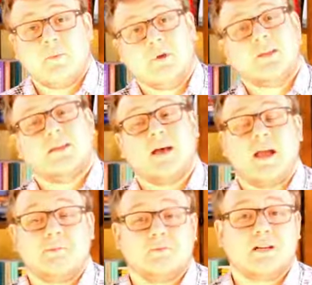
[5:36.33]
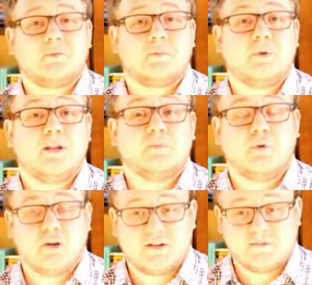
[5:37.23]
but that the high priests were being
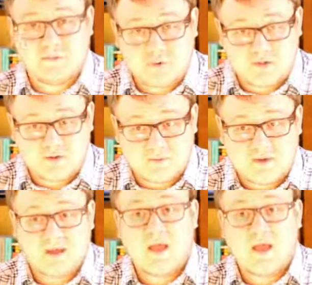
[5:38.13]
appointed for them,